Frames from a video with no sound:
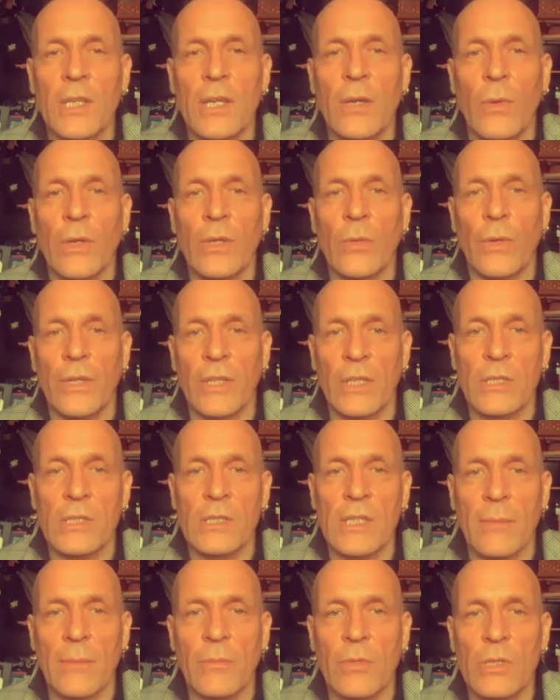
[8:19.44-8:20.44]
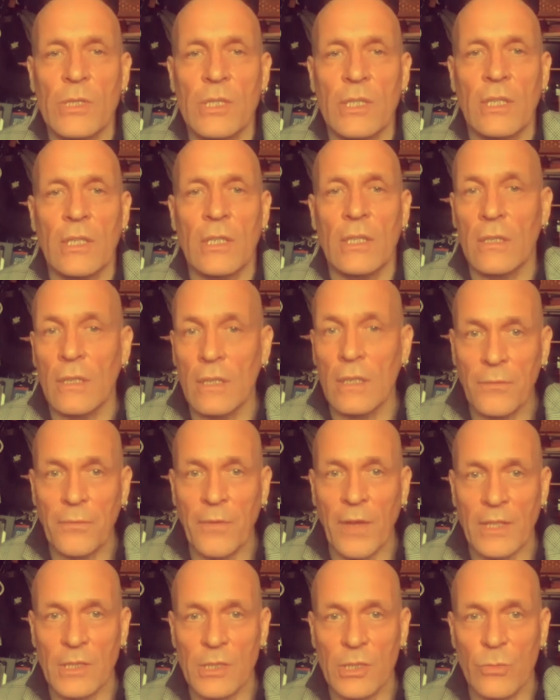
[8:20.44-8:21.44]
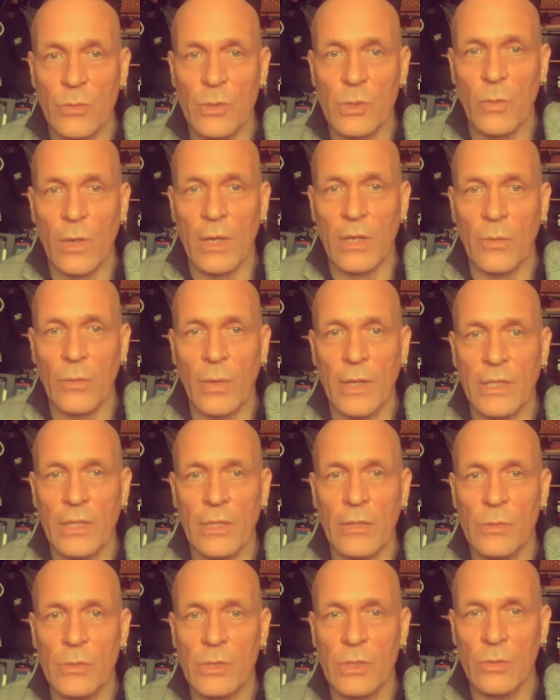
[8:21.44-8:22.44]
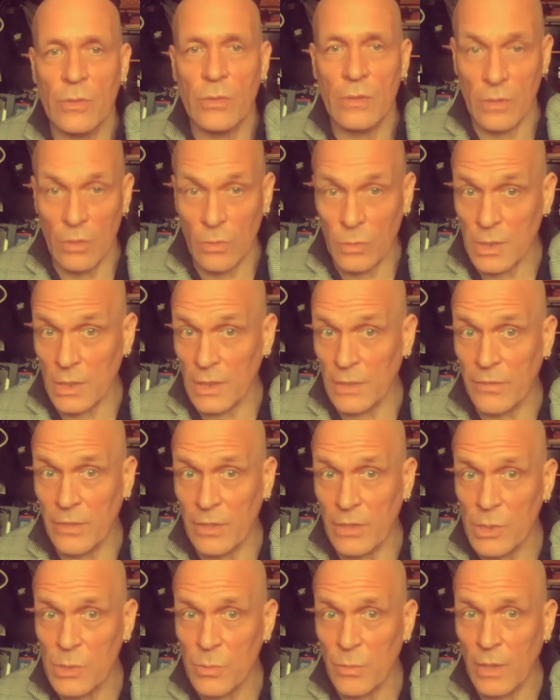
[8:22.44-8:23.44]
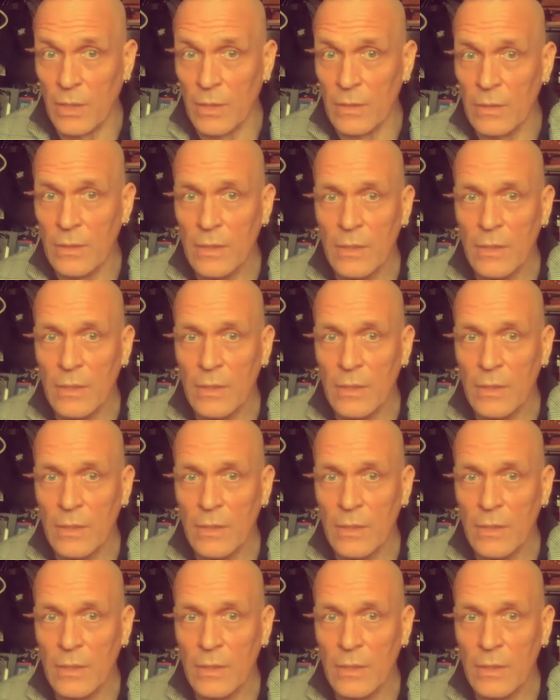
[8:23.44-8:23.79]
when you listen to that music, it affects you as well, the way you do your delivery as well?